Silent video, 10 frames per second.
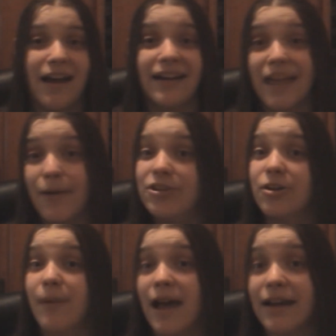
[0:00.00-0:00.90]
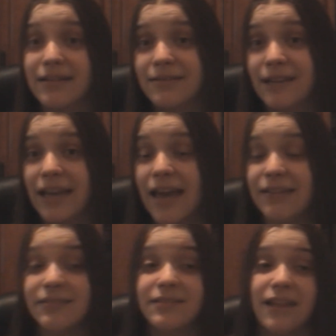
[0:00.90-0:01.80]
I can't wait to go back
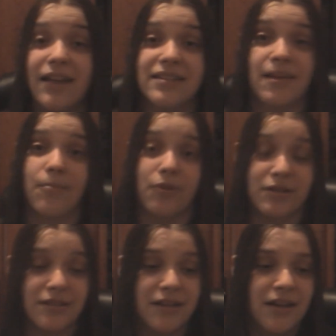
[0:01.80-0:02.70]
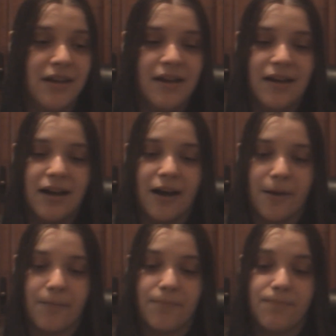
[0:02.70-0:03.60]
again at some point.
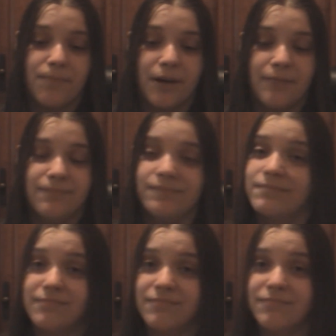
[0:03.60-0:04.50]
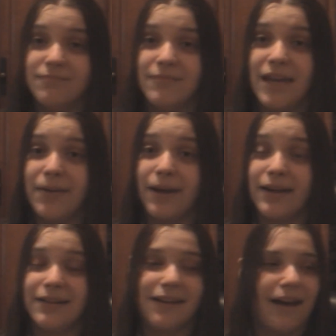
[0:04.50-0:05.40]
But
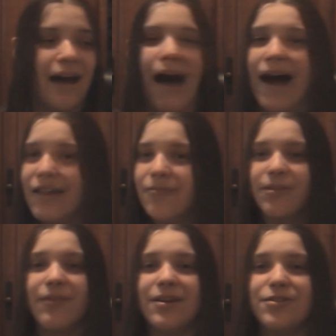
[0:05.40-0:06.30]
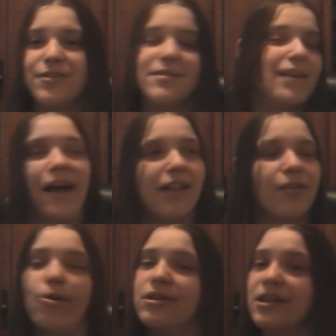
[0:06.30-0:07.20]
anyway, I love conventions. I
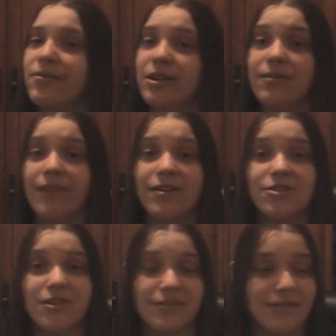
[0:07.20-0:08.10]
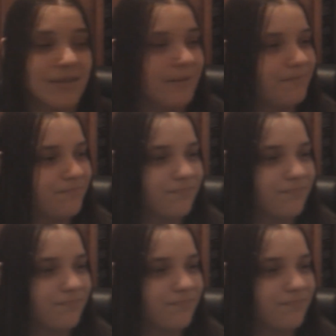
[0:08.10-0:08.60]
love going to different conventions.